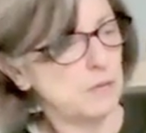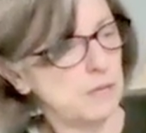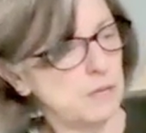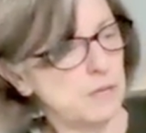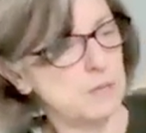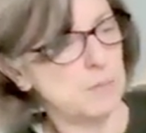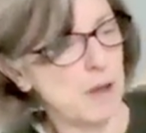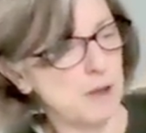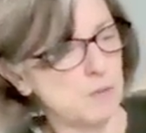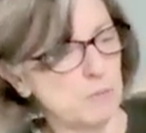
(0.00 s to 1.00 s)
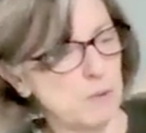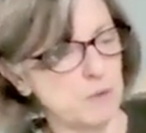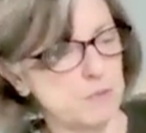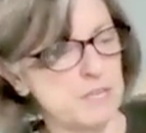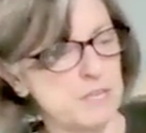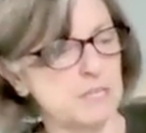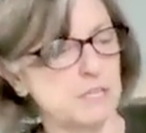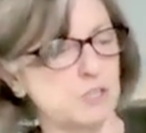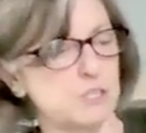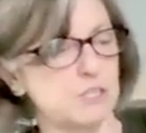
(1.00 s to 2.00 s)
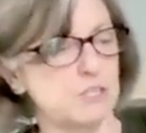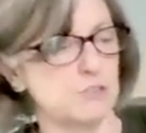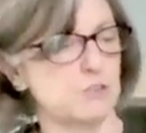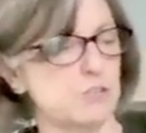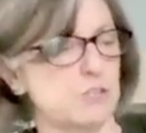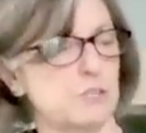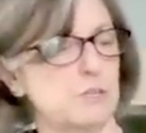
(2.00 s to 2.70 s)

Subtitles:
in the bottom with these kitchen scissors,